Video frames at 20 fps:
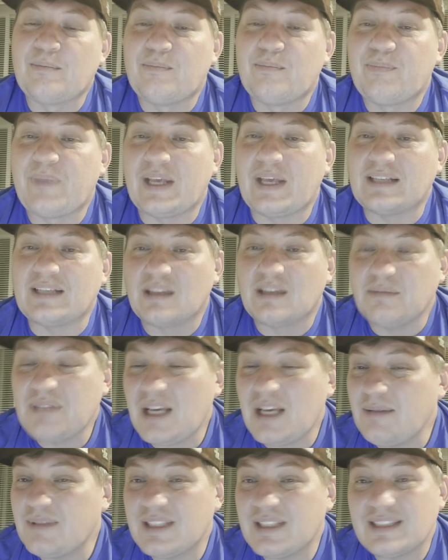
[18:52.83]
That
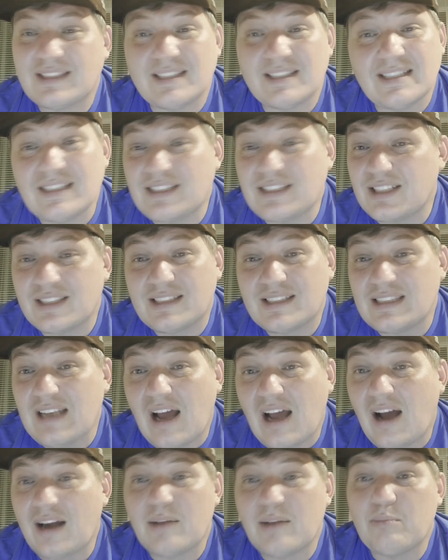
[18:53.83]
sometimes it's just
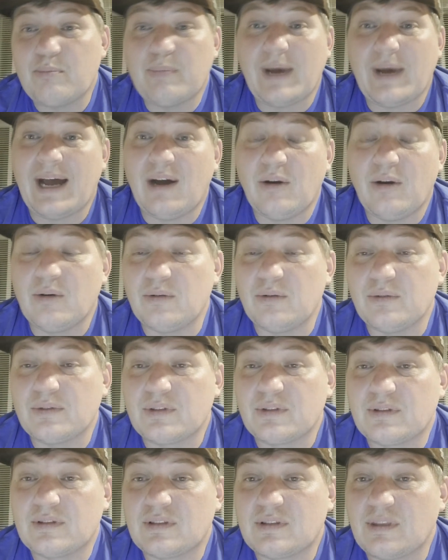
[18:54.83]
not about
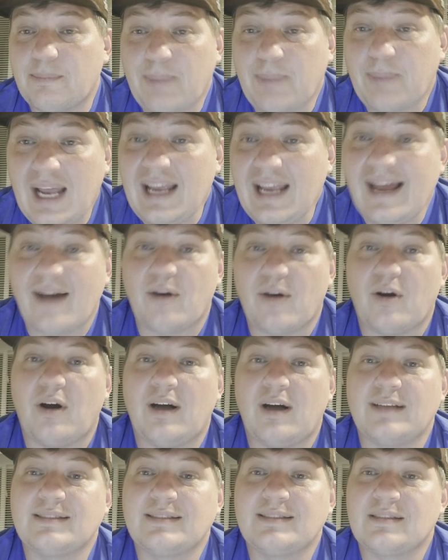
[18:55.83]
the payout
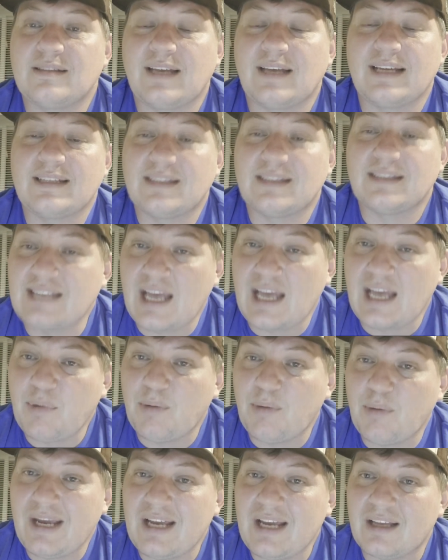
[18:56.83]
odds. Like the Tampa
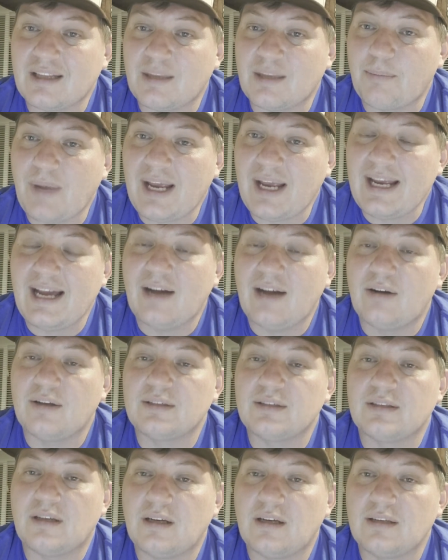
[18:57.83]
Bay, the payout
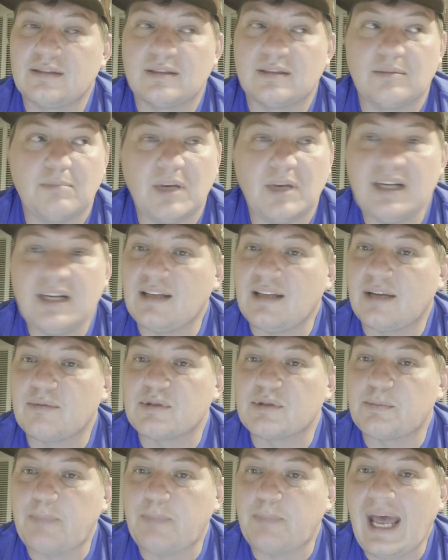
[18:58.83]
on the money line
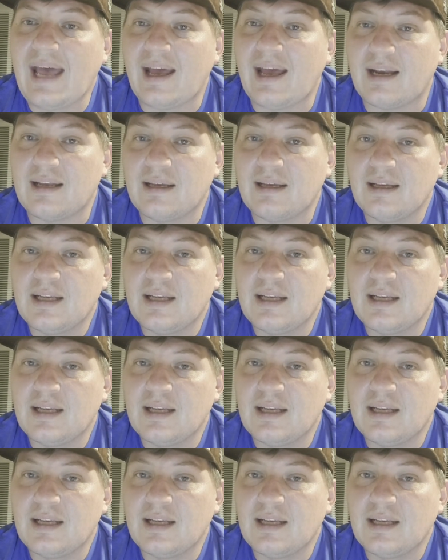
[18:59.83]
was bad.